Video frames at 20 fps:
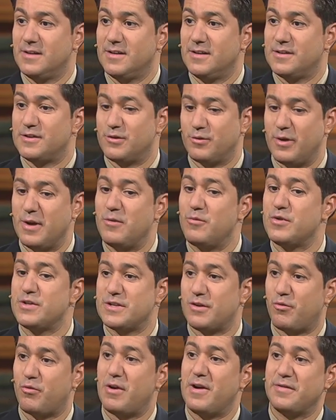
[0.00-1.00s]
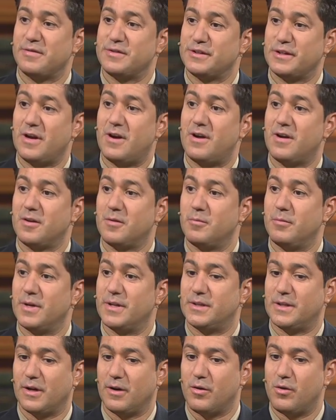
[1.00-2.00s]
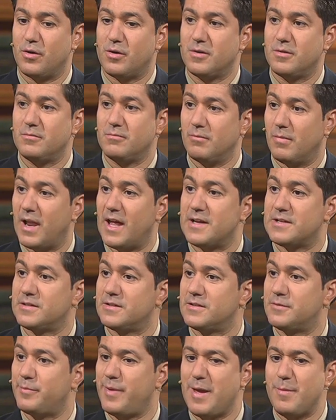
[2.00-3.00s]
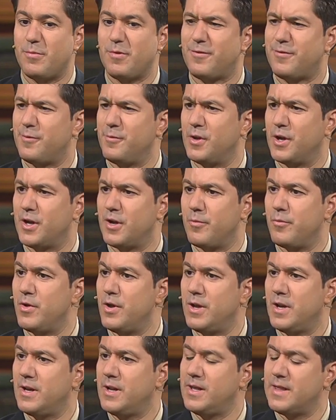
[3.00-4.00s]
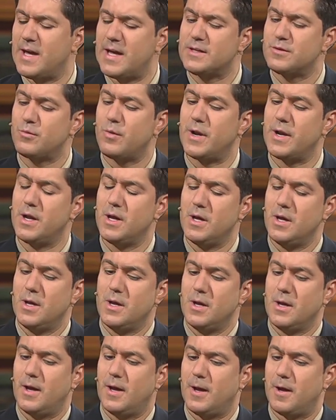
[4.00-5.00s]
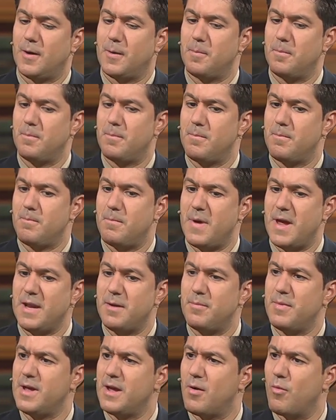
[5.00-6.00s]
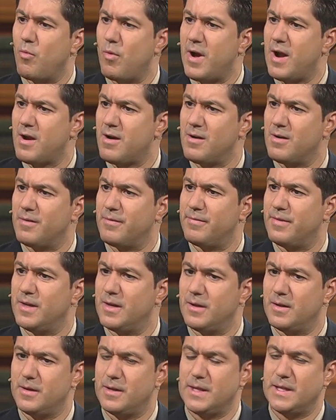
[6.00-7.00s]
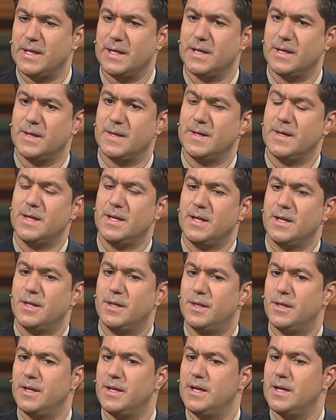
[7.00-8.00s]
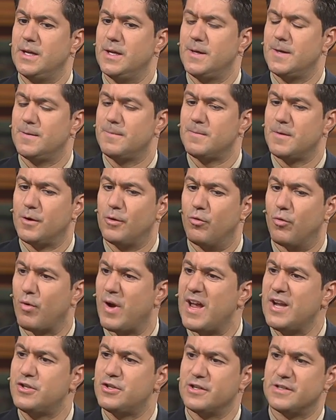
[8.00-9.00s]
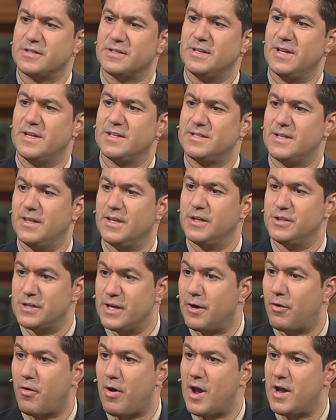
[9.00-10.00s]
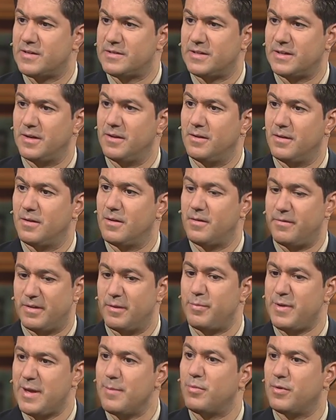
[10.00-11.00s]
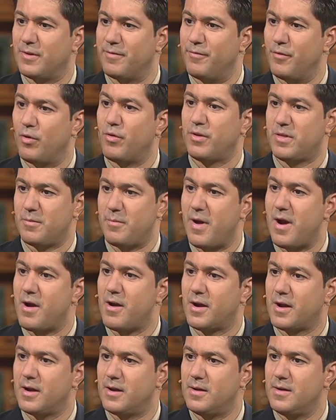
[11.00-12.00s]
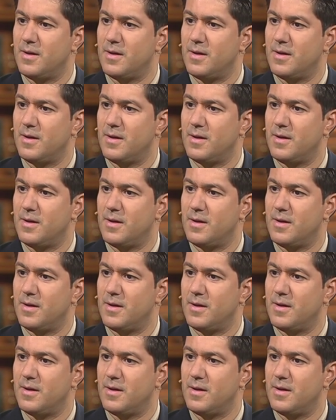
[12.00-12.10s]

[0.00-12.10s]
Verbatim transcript: So it was a rough start, but the Lord blessed us, people from the community. That's what uh, made me aware of the, the, the graciousness and the generosity of the people of North America.